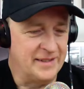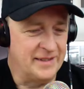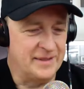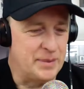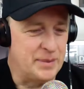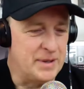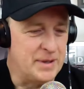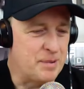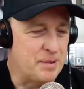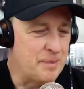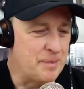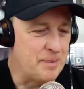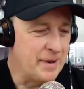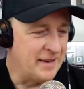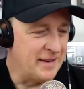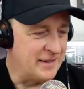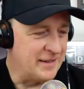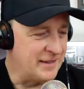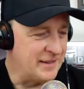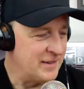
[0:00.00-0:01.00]
Be
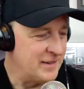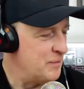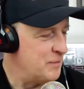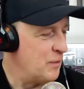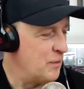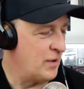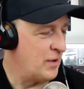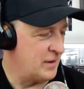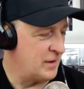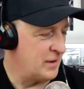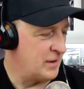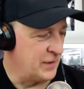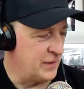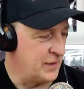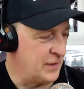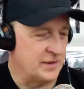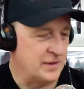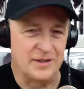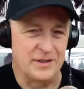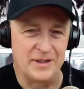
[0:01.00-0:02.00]
prepared. More art
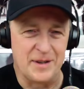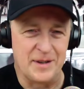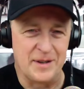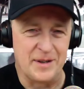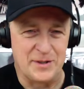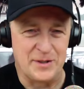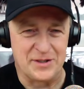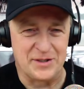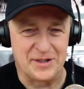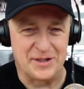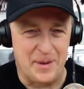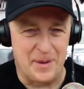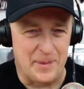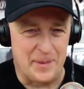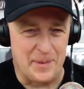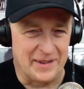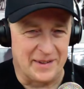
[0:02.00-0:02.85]
filter images coming.